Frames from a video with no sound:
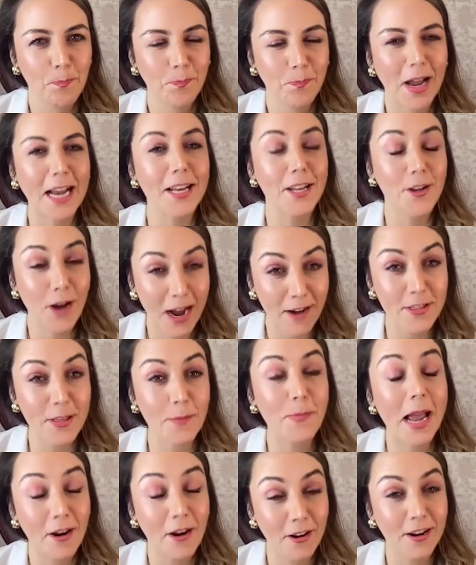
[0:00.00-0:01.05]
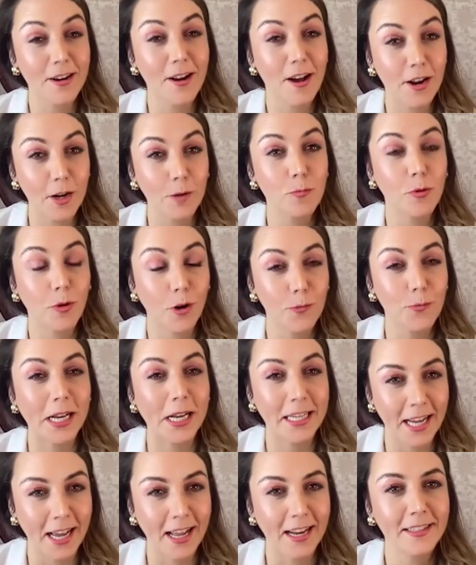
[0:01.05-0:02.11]
and you have the periodontal
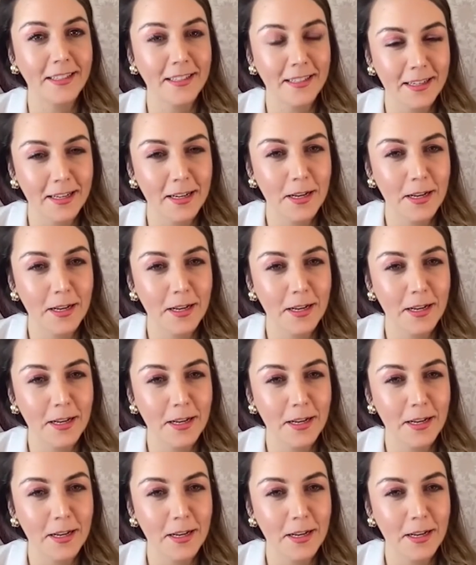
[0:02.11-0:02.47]
probing done.